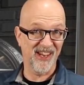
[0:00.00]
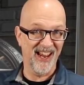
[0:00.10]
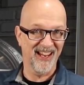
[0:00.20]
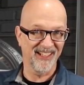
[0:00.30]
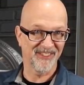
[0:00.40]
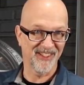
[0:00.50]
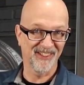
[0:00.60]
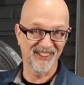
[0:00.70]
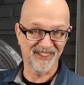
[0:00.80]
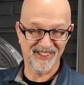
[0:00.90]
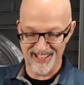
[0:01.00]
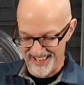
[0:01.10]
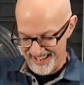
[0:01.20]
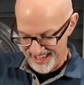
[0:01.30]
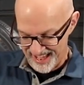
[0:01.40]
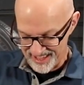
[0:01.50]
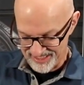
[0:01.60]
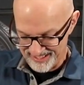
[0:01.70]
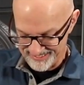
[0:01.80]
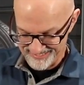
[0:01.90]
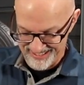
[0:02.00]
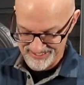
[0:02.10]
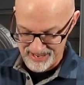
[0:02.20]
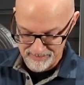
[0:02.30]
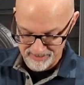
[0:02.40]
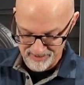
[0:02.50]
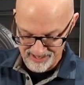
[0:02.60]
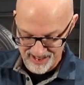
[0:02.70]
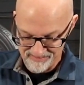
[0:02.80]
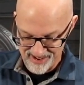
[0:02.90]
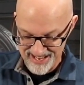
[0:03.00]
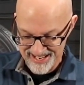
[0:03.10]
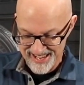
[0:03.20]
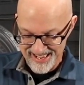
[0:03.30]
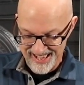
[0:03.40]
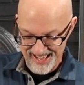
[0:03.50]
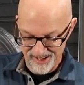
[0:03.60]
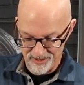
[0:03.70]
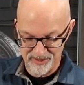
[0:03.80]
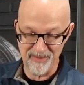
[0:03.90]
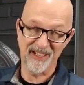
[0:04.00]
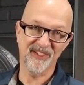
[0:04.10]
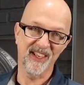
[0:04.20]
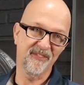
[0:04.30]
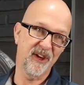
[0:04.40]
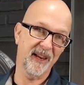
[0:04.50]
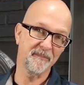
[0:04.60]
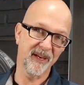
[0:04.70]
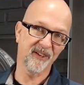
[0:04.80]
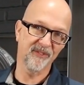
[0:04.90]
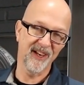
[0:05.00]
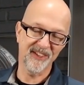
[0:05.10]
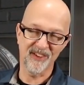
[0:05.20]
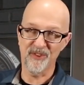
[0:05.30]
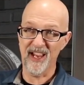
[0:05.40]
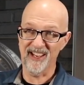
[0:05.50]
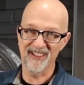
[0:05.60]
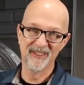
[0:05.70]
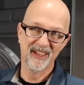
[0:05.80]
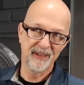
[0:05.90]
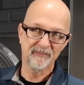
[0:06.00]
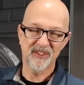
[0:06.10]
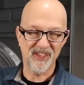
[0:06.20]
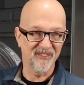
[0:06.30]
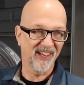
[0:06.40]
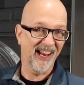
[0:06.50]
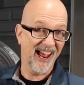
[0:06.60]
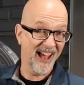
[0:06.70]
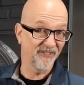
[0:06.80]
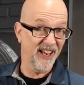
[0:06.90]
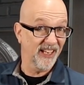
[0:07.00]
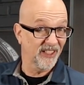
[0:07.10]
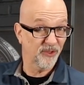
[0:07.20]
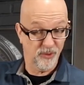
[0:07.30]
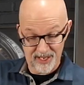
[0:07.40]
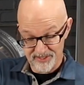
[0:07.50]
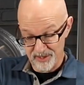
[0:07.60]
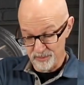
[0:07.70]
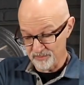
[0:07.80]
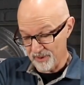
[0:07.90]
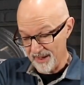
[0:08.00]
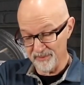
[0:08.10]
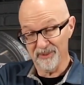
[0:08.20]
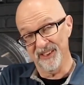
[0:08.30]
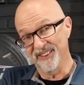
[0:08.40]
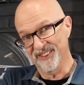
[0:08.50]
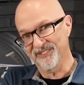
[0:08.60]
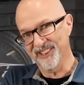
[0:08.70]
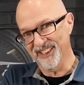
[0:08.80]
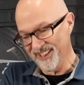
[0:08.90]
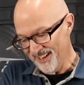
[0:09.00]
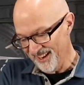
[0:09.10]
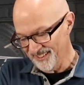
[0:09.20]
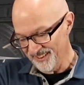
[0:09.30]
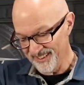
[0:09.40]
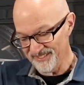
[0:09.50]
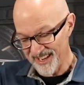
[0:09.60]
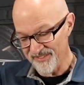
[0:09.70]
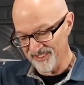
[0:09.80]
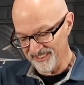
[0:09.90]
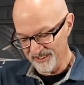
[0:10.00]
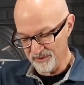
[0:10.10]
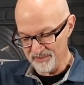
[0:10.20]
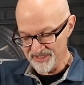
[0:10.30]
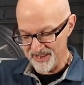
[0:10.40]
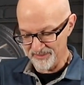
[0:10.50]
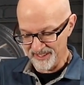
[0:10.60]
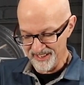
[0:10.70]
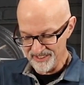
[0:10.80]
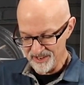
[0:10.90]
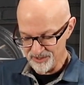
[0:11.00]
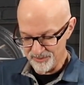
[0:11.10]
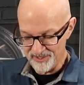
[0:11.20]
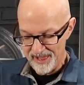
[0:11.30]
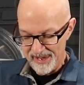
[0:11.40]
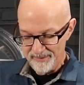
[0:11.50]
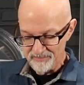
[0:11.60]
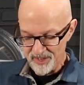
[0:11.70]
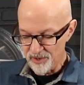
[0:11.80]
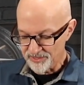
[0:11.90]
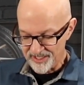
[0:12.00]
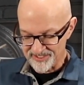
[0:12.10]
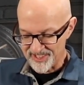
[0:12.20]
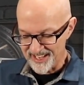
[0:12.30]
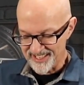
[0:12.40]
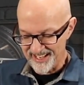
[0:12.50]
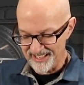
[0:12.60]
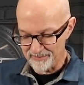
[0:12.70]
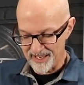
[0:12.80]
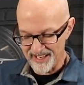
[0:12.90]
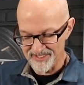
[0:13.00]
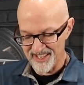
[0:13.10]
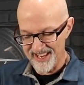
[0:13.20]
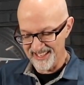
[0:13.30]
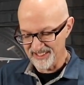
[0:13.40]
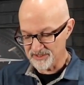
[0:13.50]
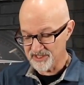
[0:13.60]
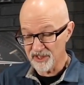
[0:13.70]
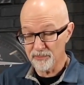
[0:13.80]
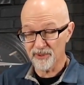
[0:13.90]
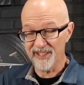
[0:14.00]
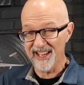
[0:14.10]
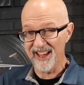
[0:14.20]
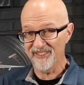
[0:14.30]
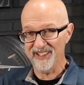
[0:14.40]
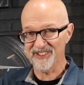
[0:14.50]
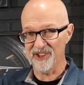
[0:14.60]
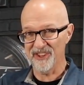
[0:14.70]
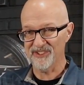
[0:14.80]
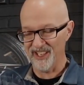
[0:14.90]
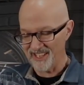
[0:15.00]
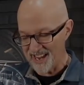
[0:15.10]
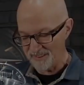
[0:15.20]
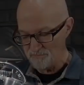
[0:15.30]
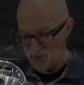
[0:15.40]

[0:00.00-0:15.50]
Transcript: and it still looks, I think, acceptable on me, which means that if you had a bigger wrist, if you had a 7.5, 8-inch wrist, it would probably look really good on you, and it definitely would be something unusual. The whole thing's titanium, like I said. It's still pretty heavy, so there's a lot of